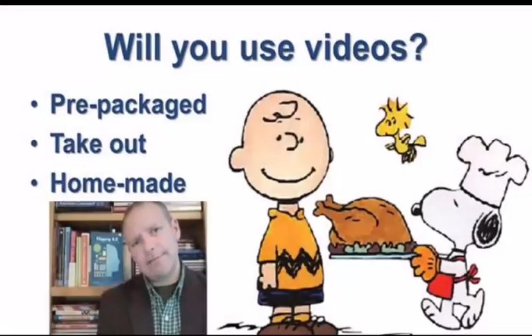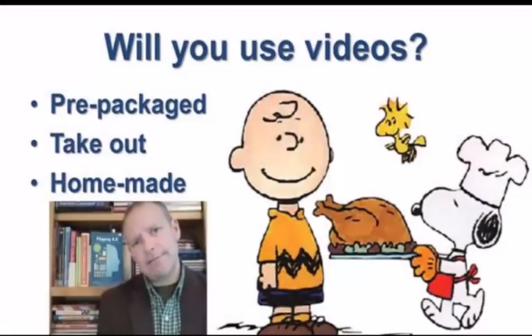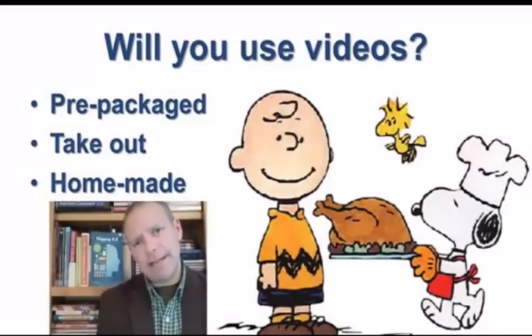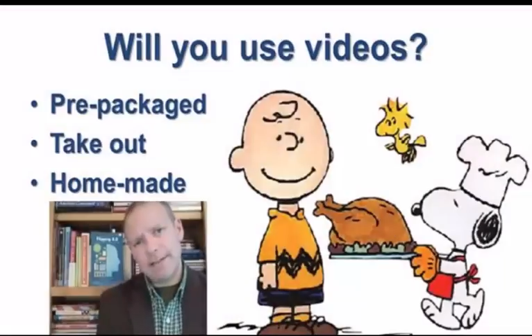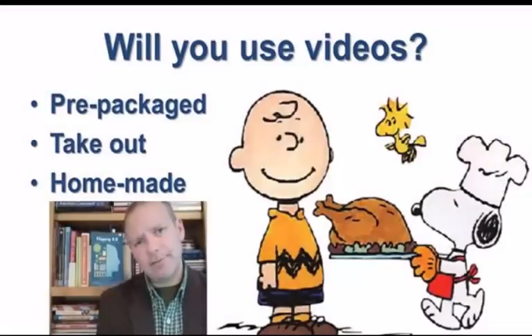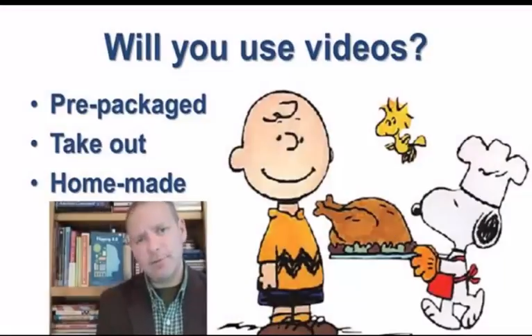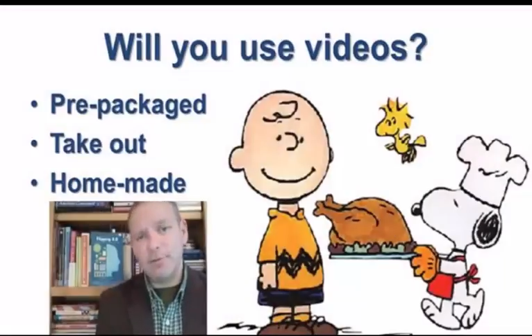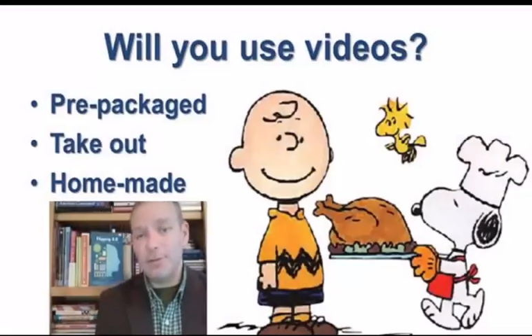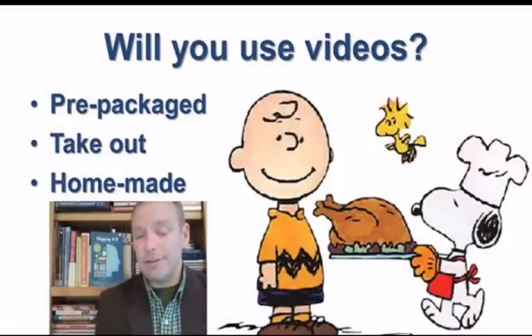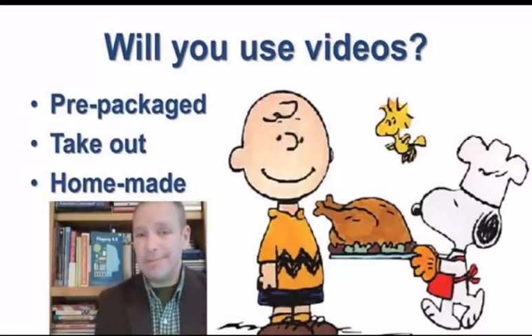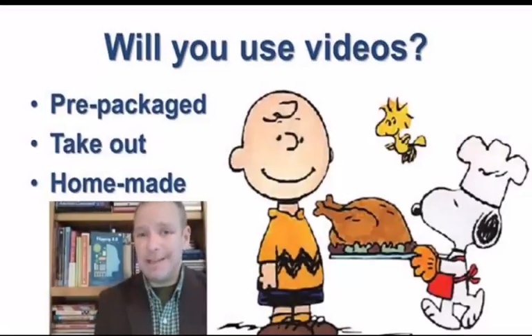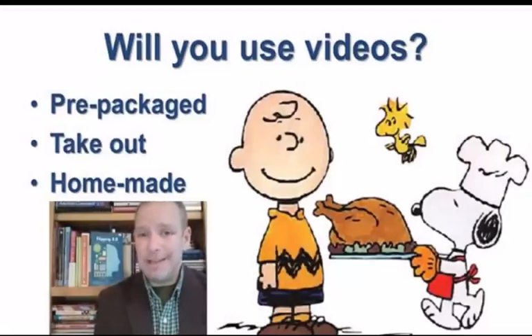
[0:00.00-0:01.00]
fast food.
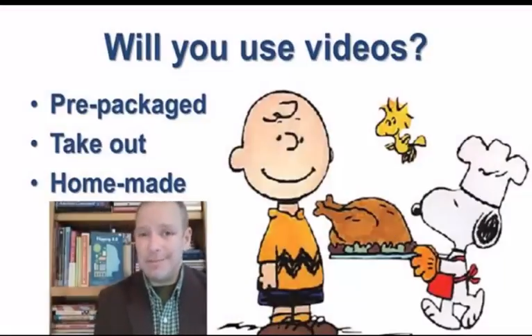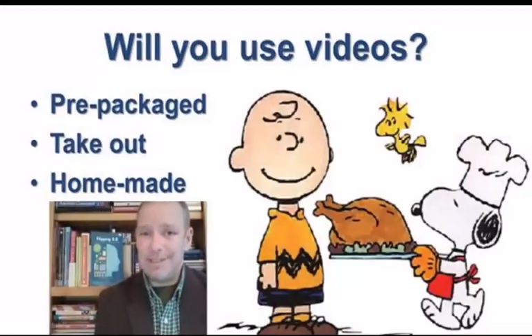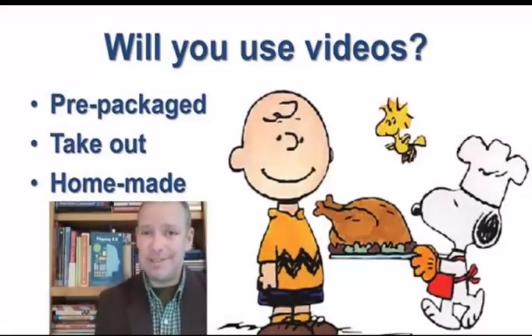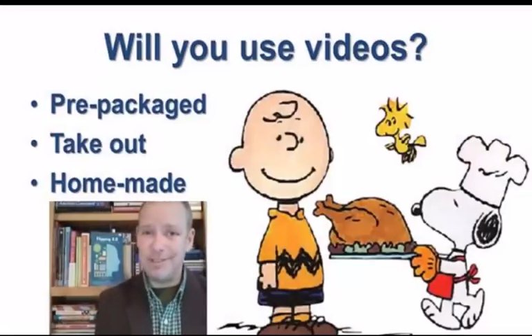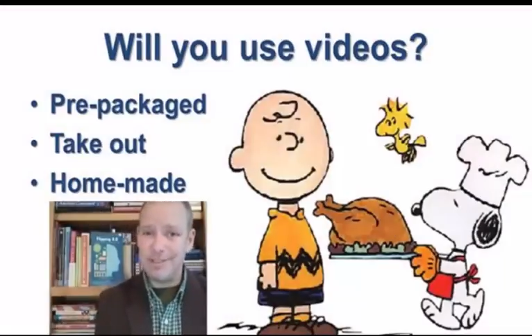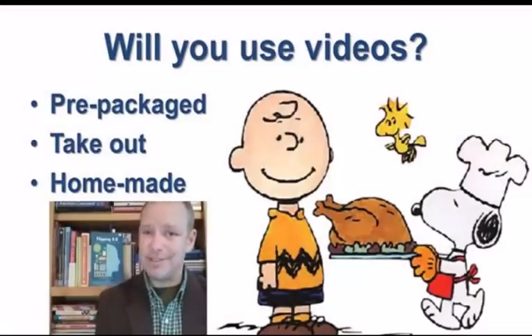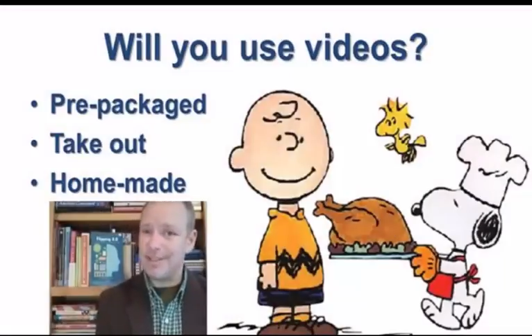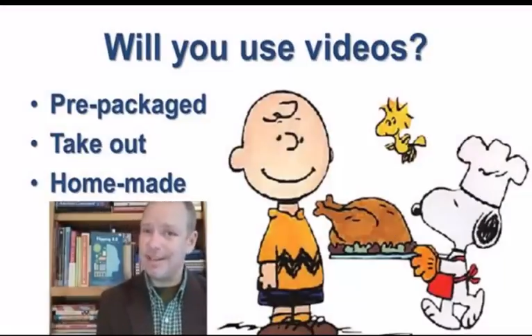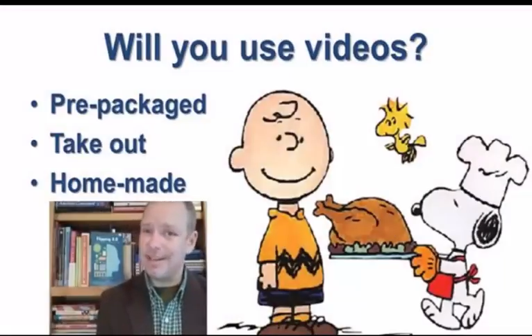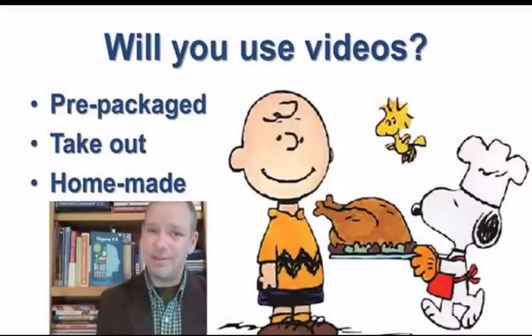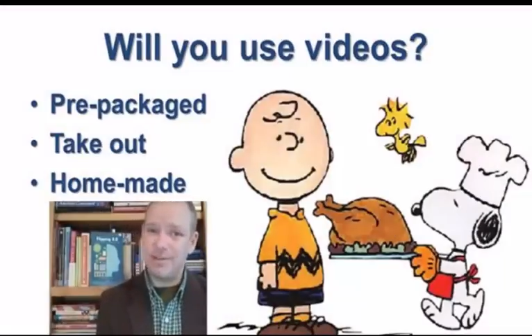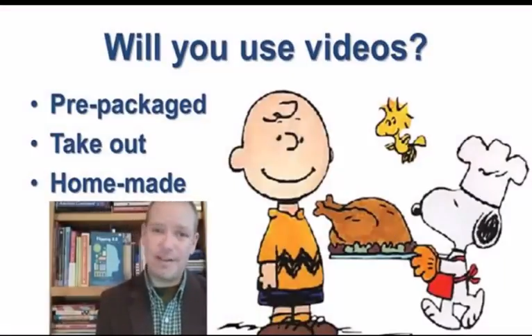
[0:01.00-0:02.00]
Sometimes you just got
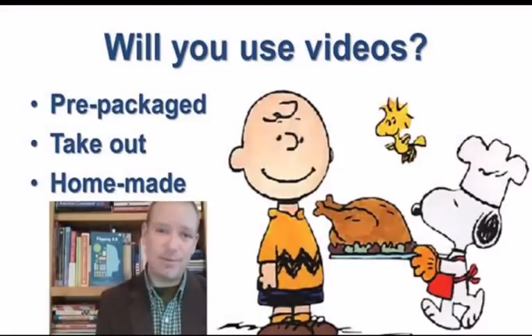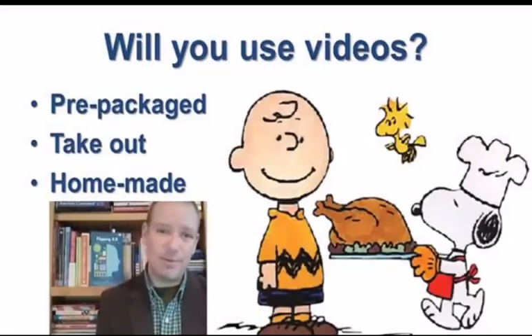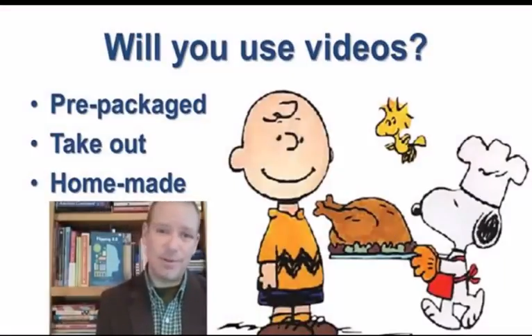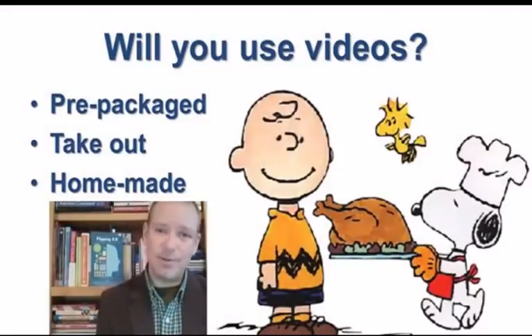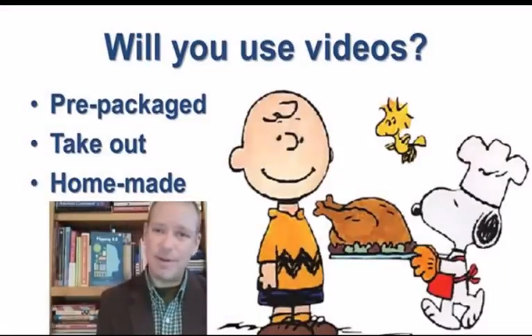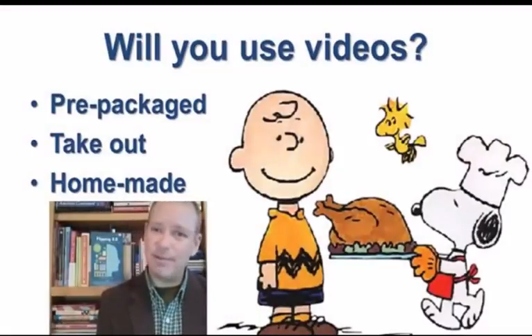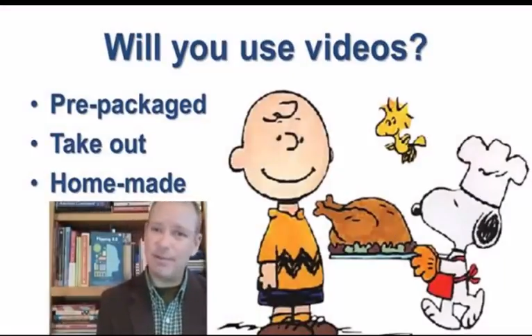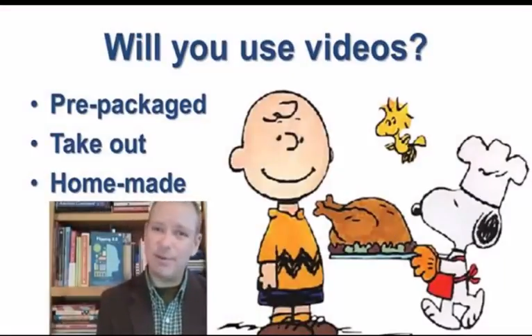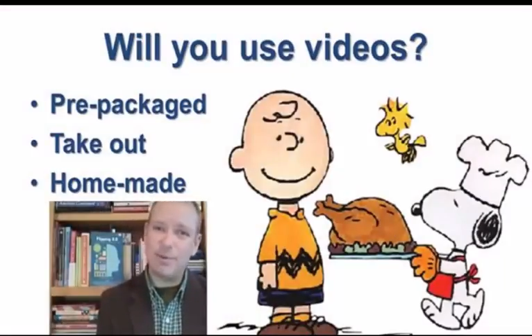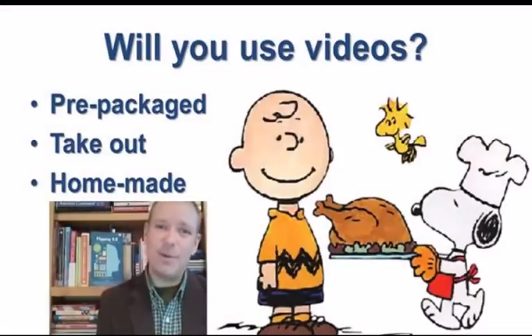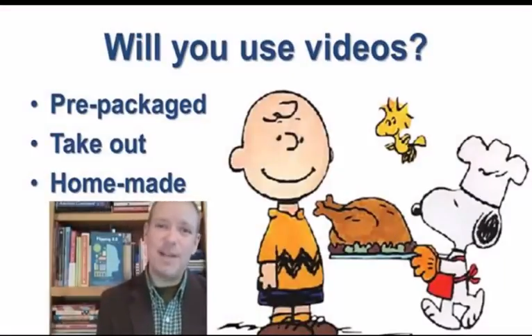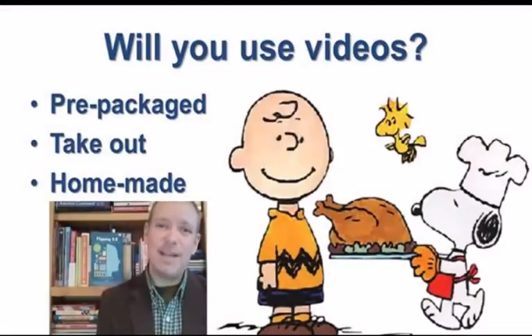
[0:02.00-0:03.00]
to drive through the
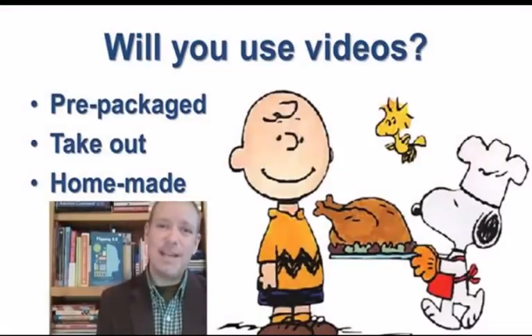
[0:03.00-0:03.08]
drive-thru